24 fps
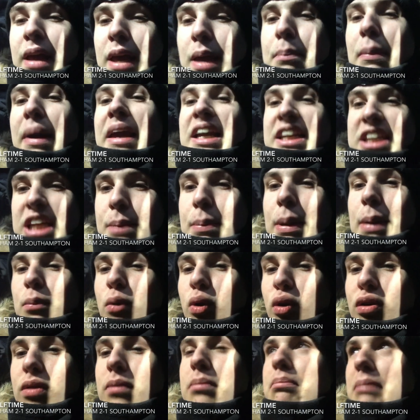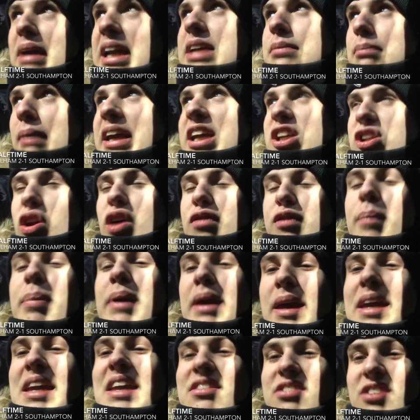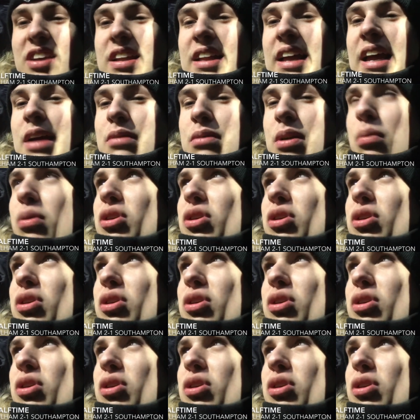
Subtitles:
it makes it a bit more, makes life a bit easier now.